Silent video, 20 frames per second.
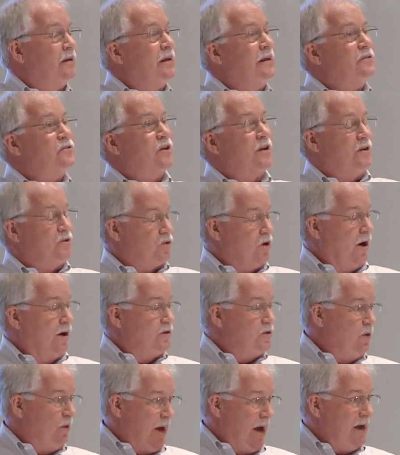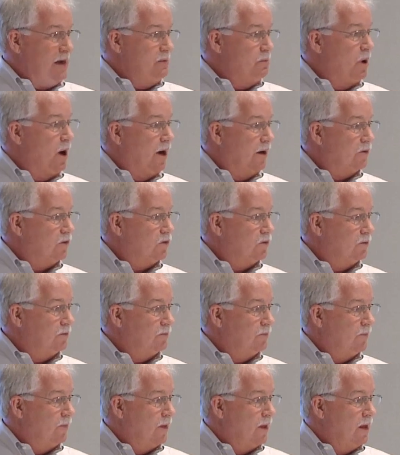is going to charge you $80
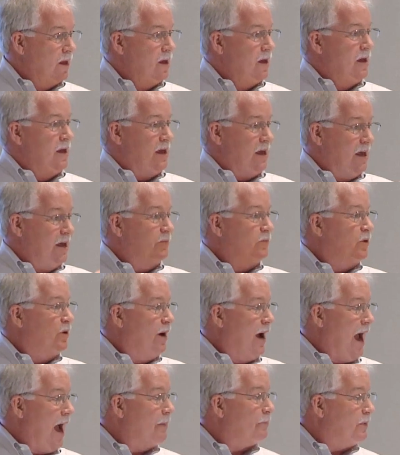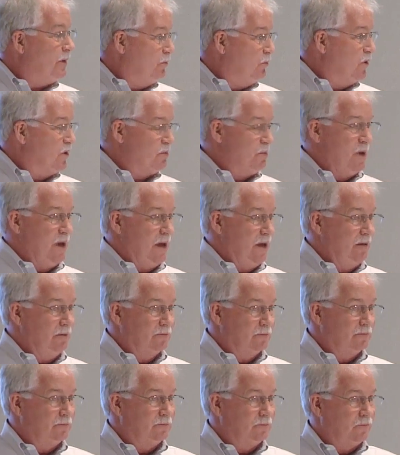if you're happy with me,
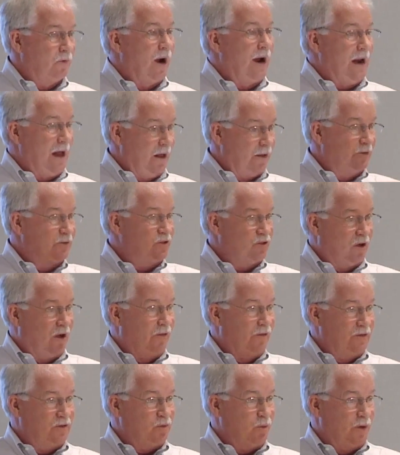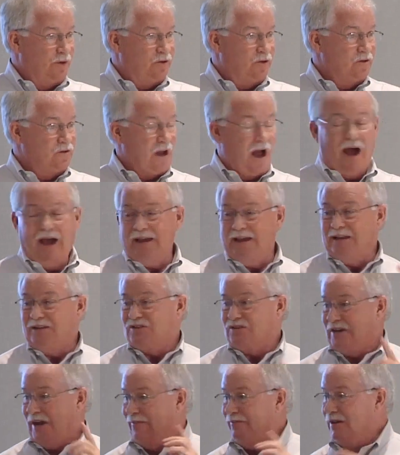right? I'll install the switches. I
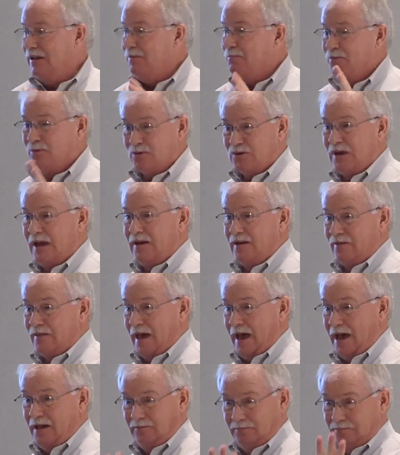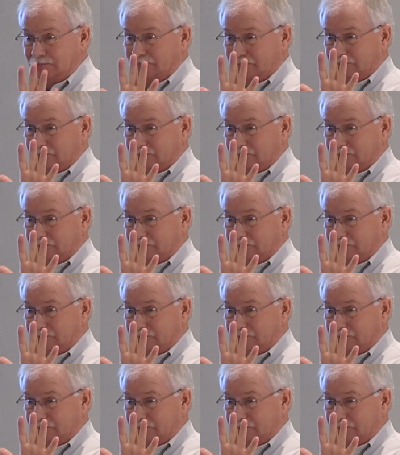get 70% of that.